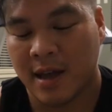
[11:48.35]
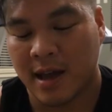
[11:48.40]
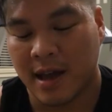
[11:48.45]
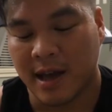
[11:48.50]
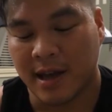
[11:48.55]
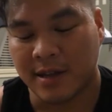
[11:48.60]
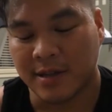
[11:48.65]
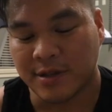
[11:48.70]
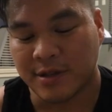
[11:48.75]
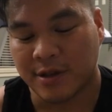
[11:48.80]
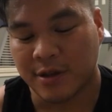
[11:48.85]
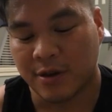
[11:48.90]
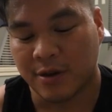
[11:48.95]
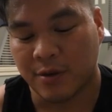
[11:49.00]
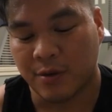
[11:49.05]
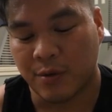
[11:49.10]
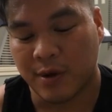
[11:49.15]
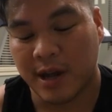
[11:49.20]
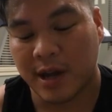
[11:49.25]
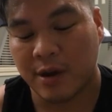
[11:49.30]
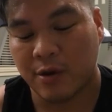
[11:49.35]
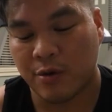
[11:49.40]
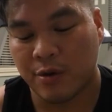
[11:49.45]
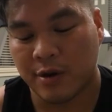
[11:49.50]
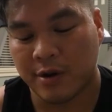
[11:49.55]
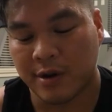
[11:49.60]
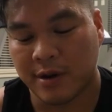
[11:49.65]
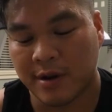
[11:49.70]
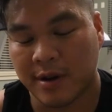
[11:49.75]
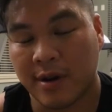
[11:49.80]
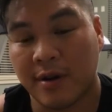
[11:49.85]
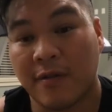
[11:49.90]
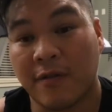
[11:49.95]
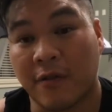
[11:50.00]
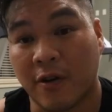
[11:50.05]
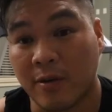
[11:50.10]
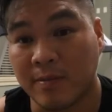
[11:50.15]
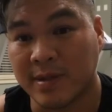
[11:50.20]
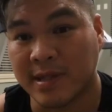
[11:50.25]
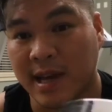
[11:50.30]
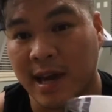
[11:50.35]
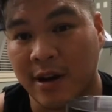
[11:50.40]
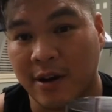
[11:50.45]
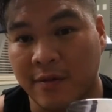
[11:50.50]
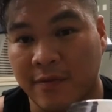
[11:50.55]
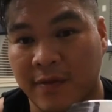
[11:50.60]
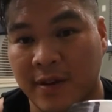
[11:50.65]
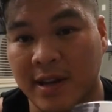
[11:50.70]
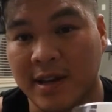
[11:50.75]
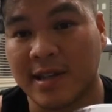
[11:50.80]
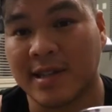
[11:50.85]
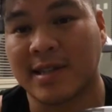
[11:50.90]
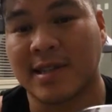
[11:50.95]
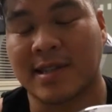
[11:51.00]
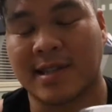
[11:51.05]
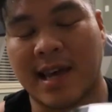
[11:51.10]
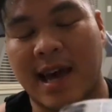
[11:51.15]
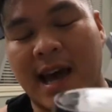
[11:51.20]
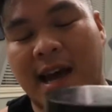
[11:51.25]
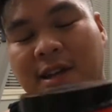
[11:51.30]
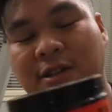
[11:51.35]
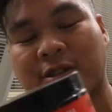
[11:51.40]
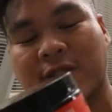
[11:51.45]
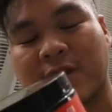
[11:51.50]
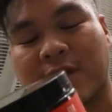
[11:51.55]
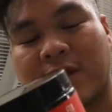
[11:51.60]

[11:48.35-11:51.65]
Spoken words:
And so what I ordered from Tiger Fitness is actually